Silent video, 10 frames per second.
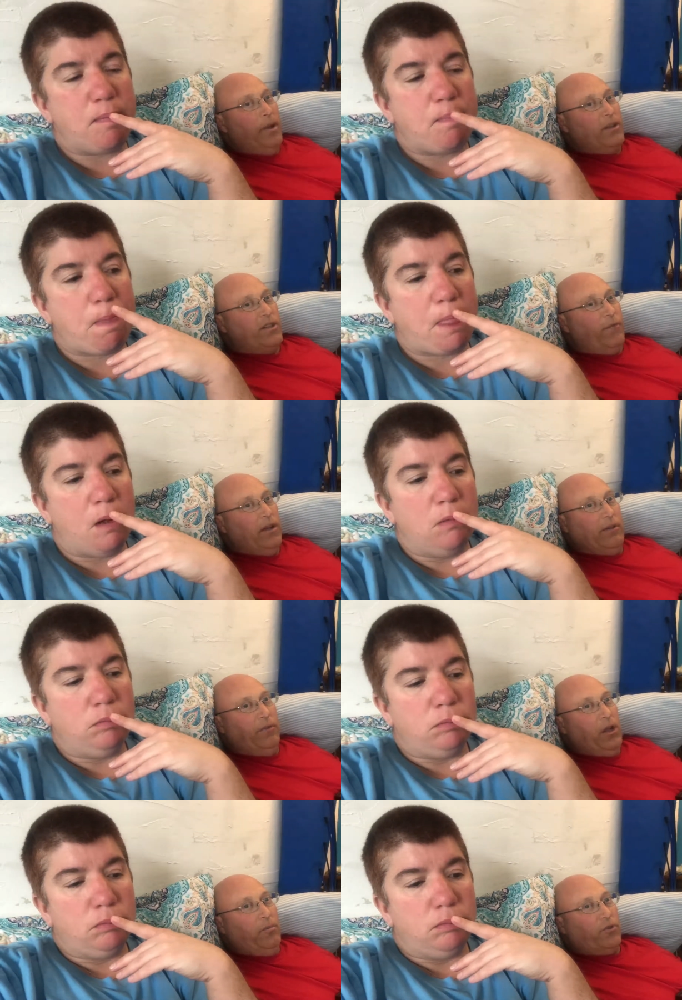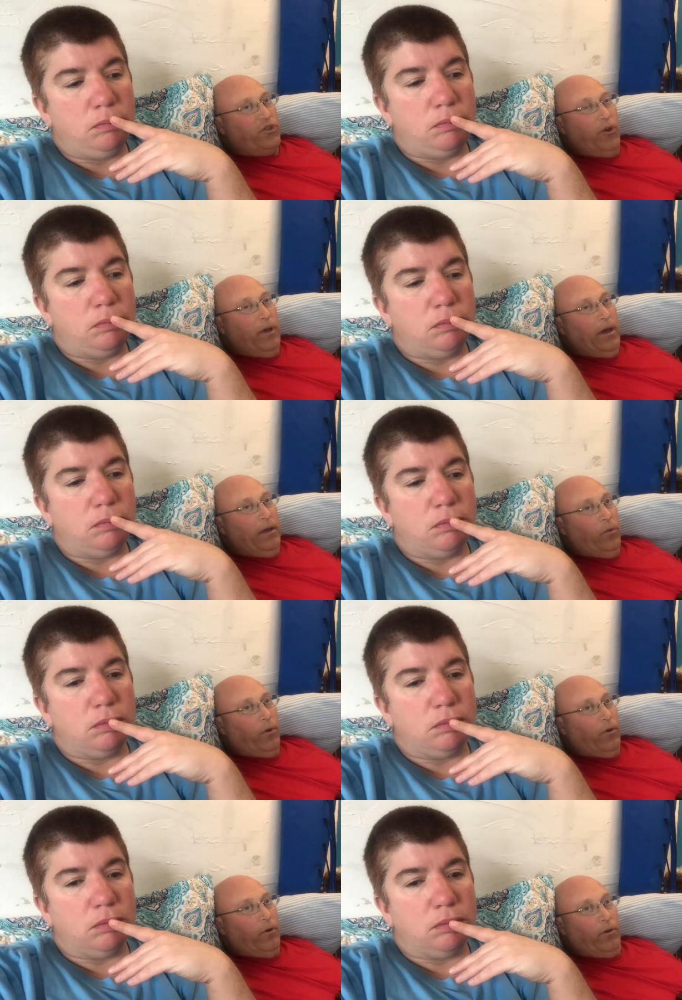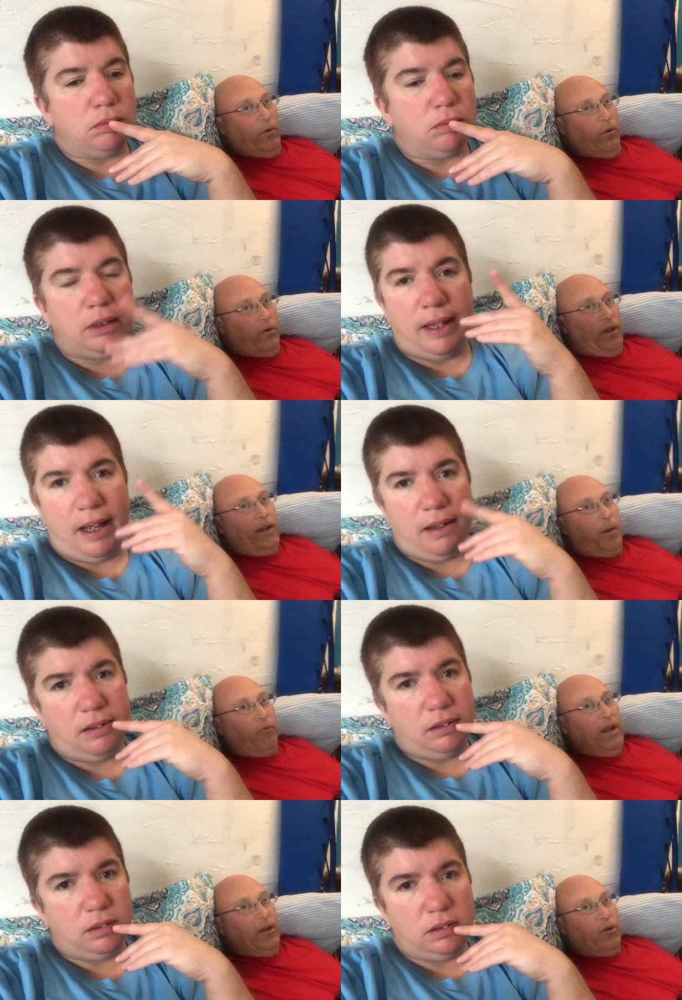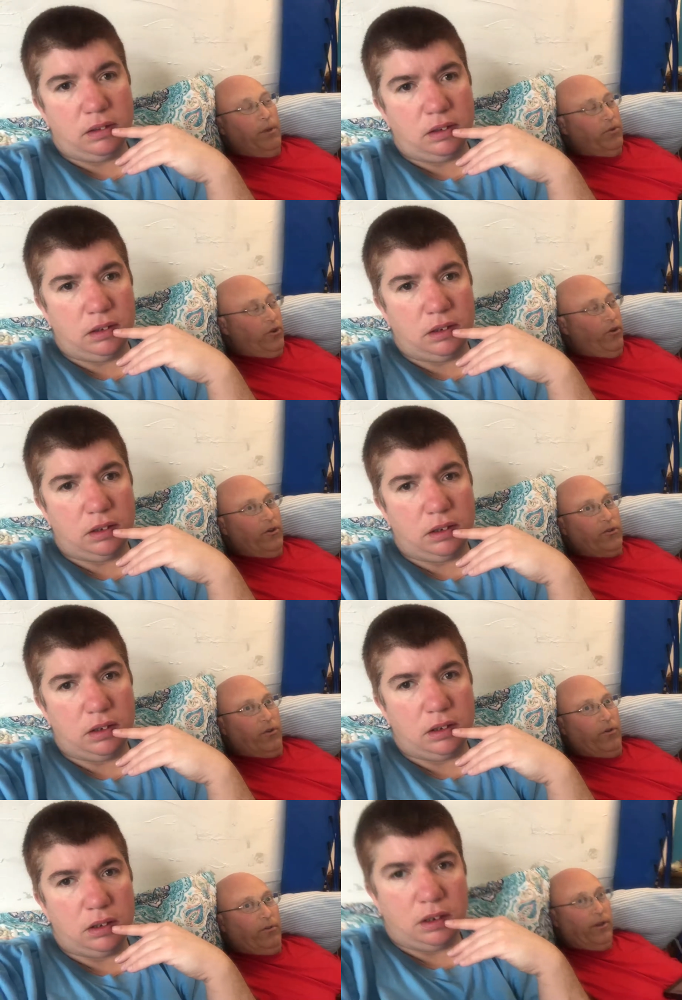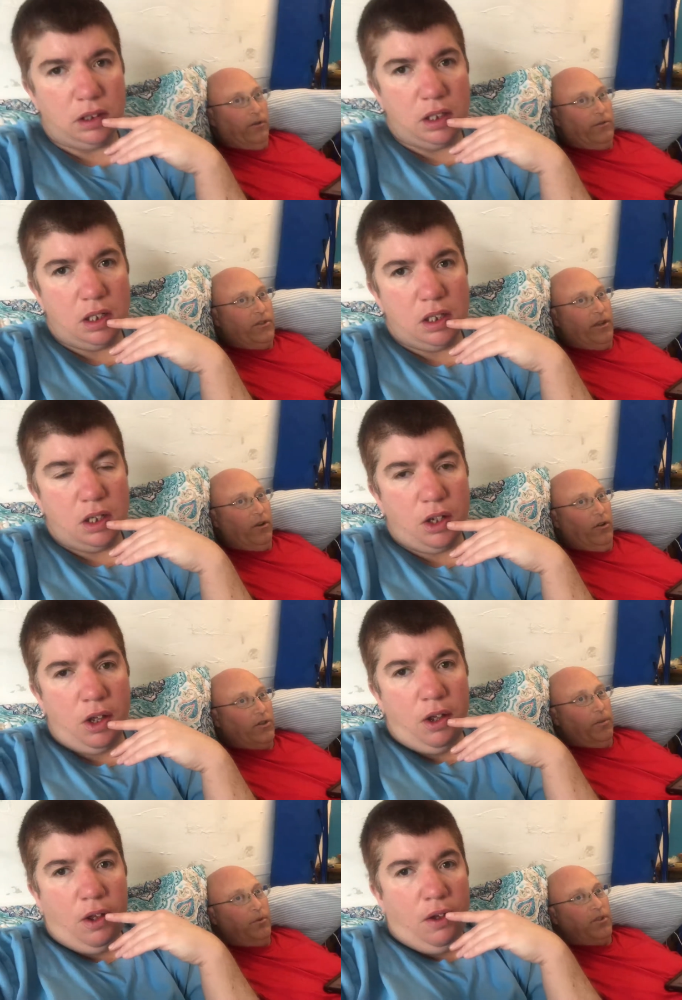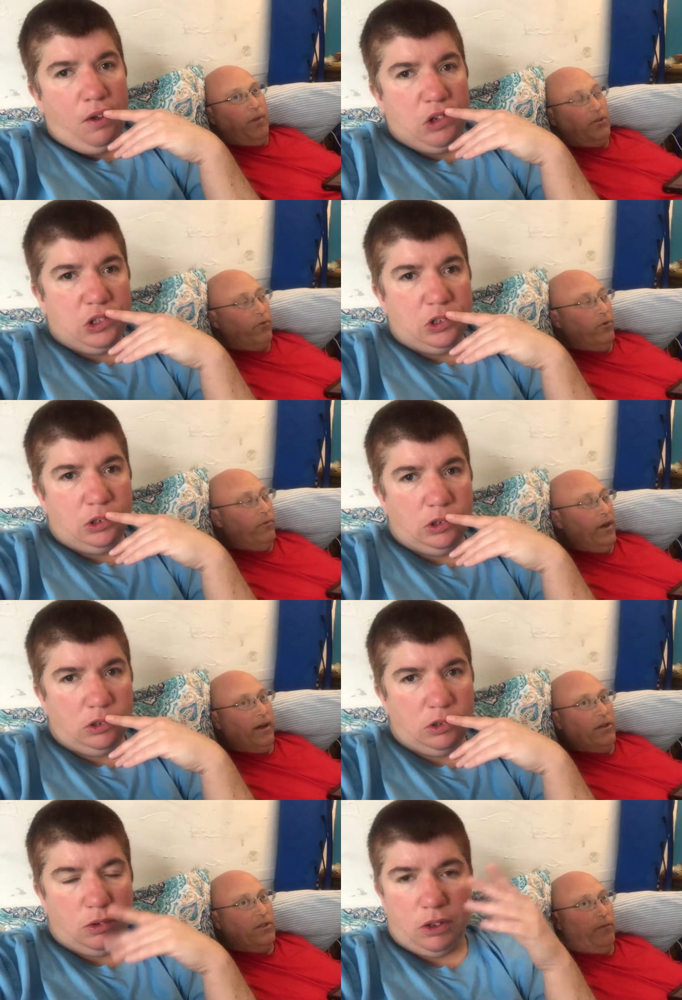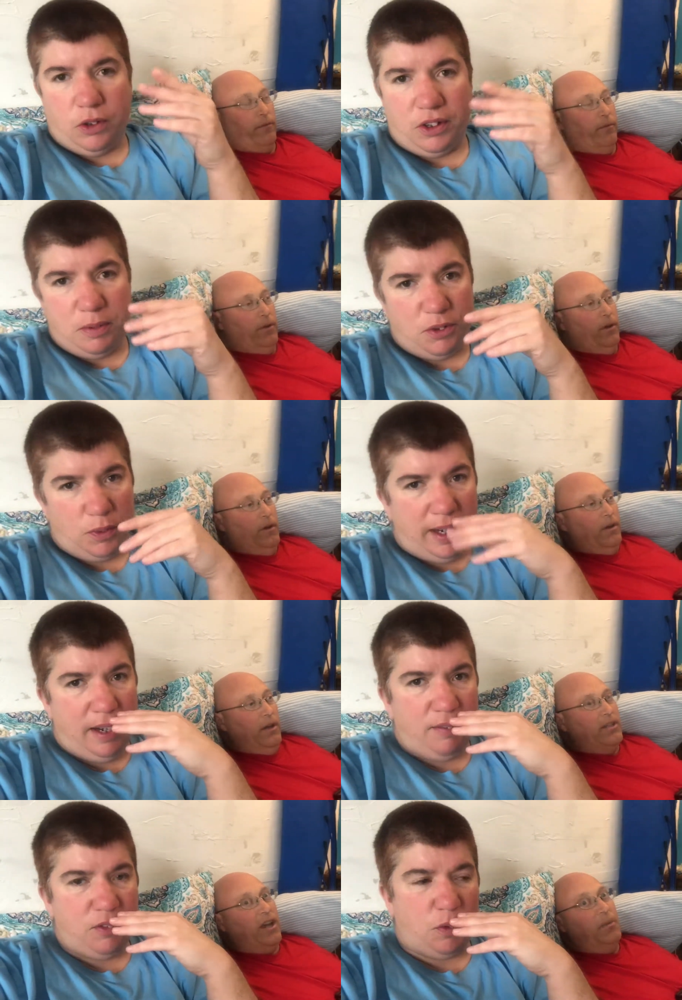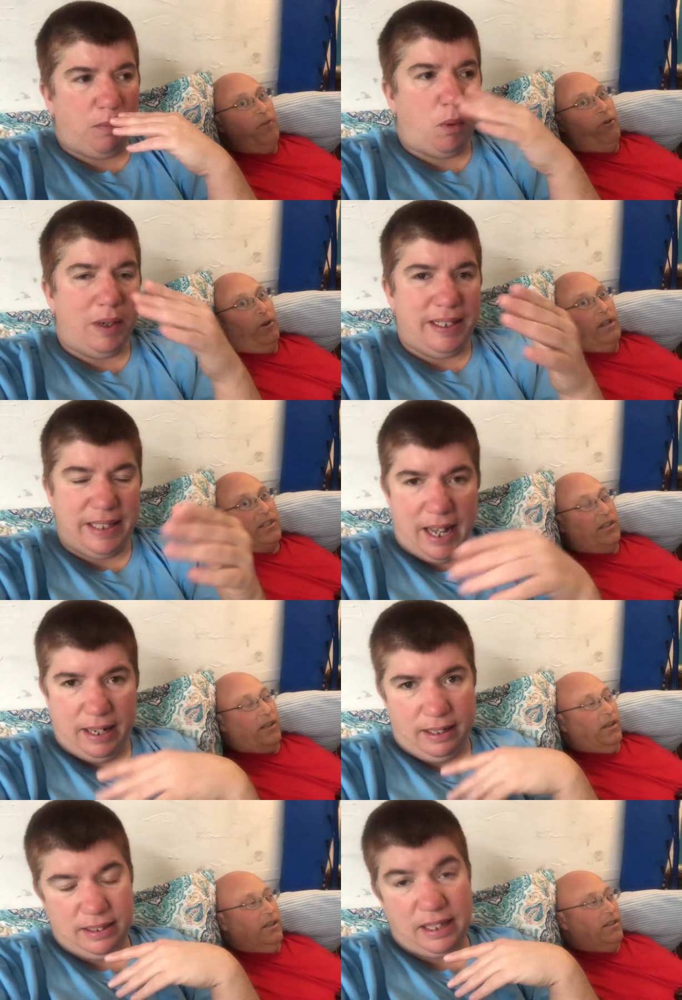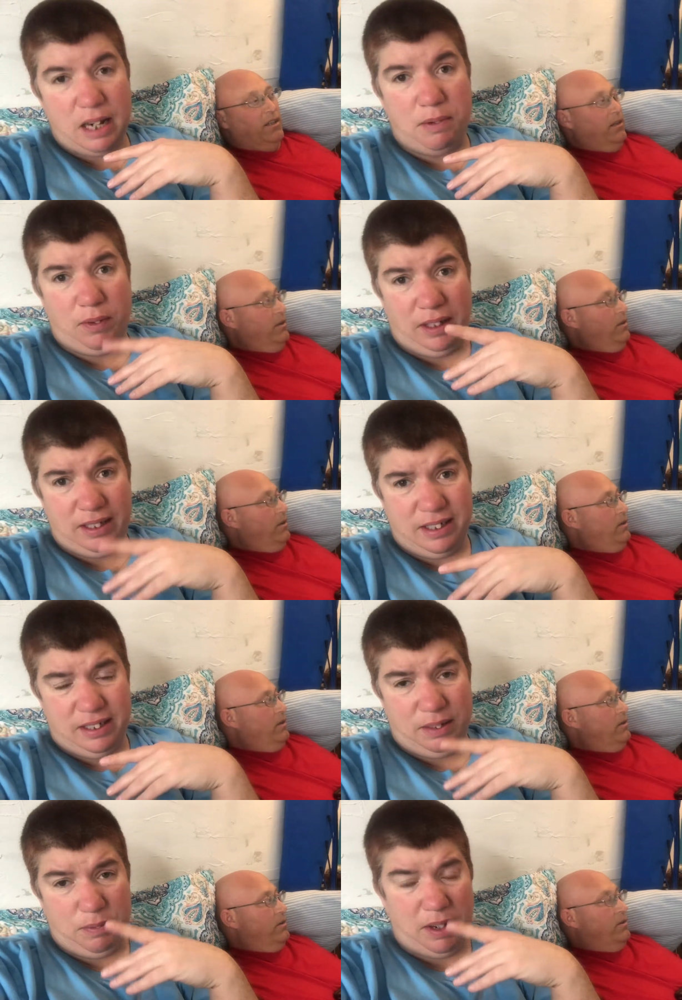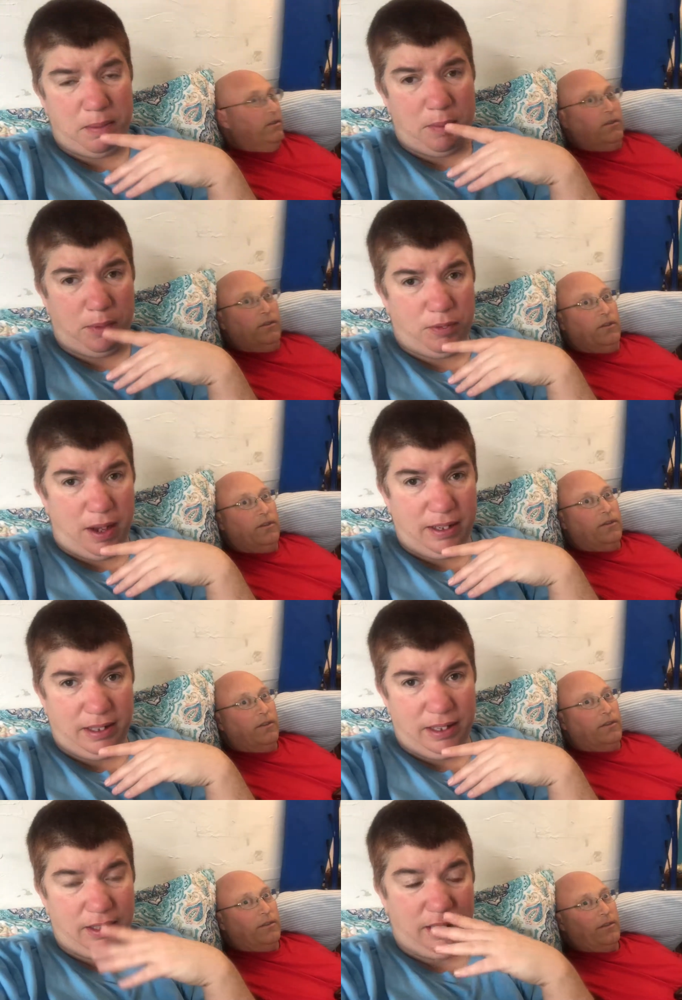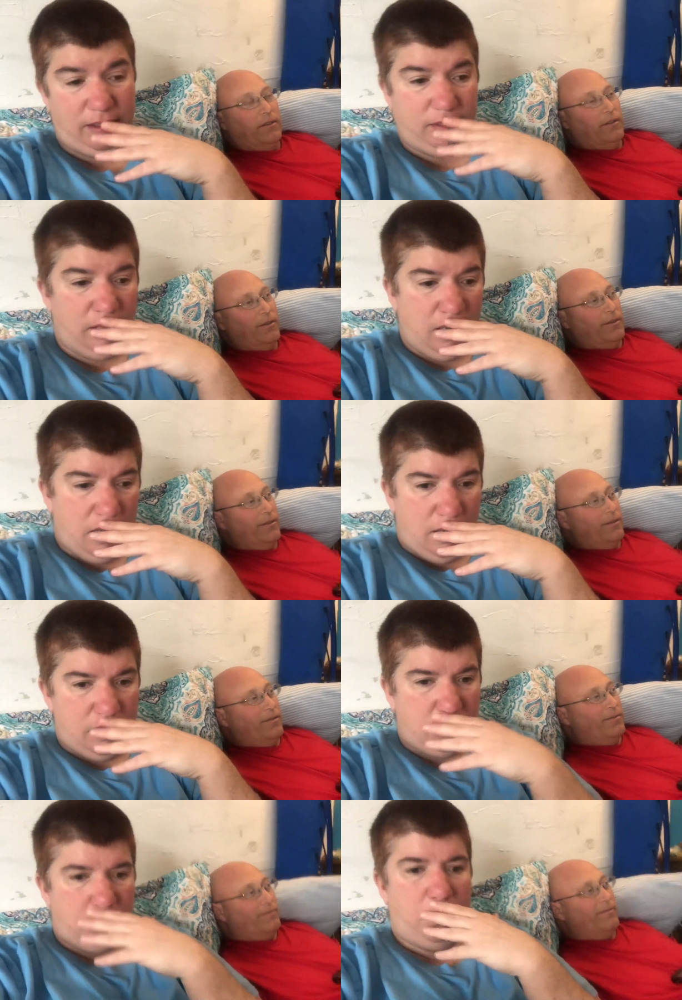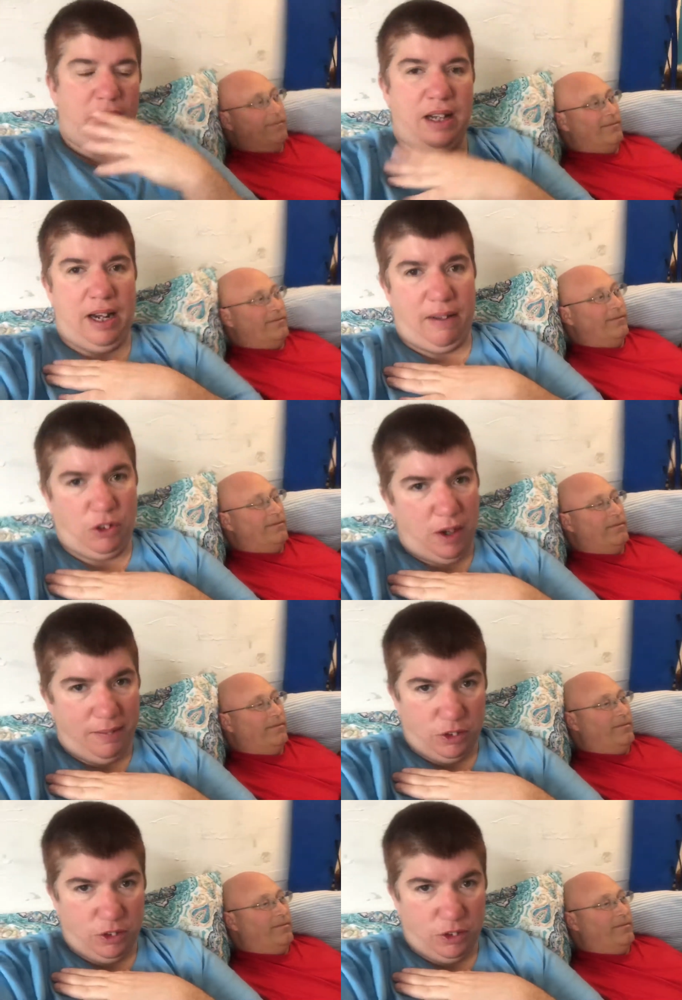Speaker 1: I mean, it's stuff like inflatable snowmen or, or yeah. light up reindeer in people's yards or, you know, Santa Claus up on somebody's roof, that kind
Speaker 2: of stuff. Or Christmas wreaths. It's got to be realistic. It's got to be realistic, and we've got to be able to find it and not have to drive